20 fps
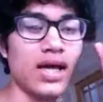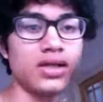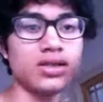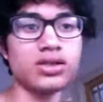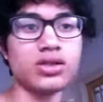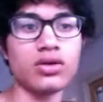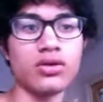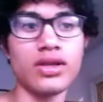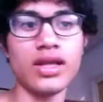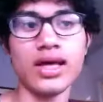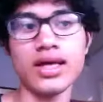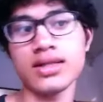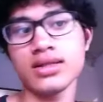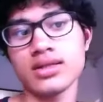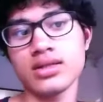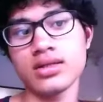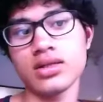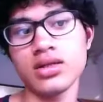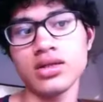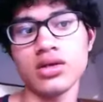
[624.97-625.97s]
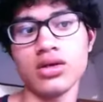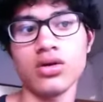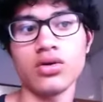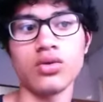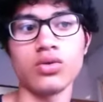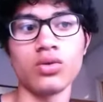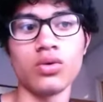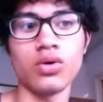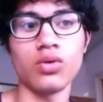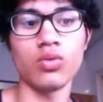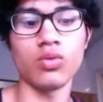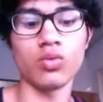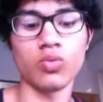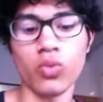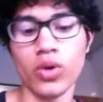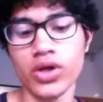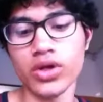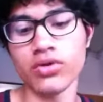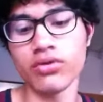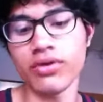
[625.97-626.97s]
So that
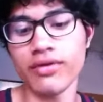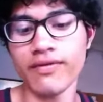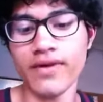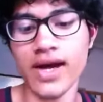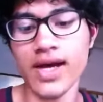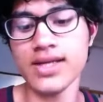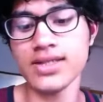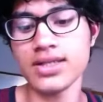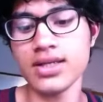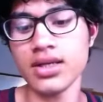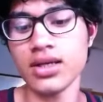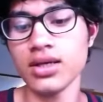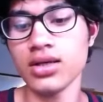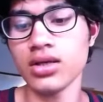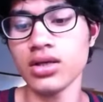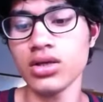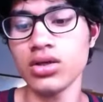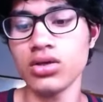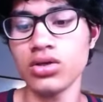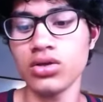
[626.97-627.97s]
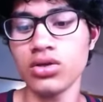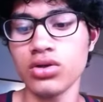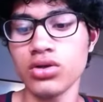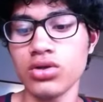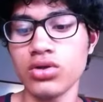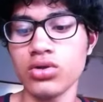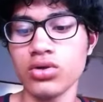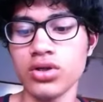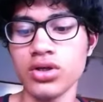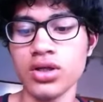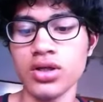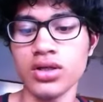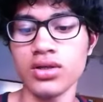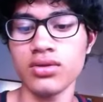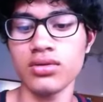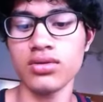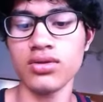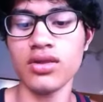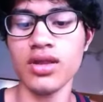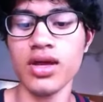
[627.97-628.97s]
when you're revising, you're not
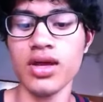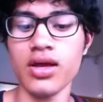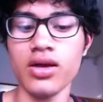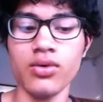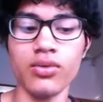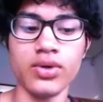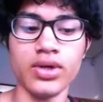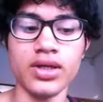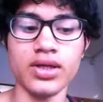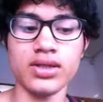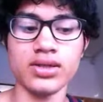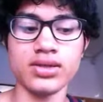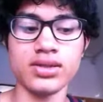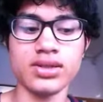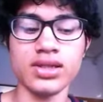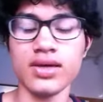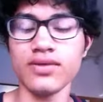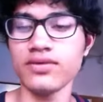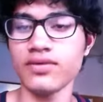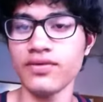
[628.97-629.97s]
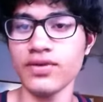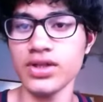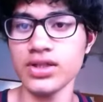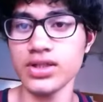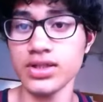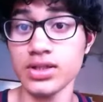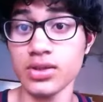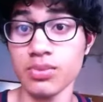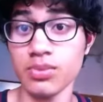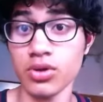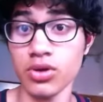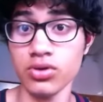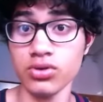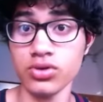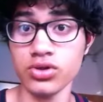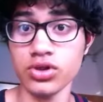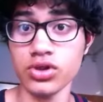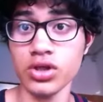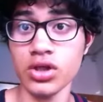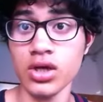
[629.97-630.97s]
there with a self-defeatist
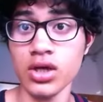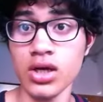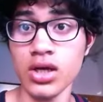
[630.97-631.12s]
approach,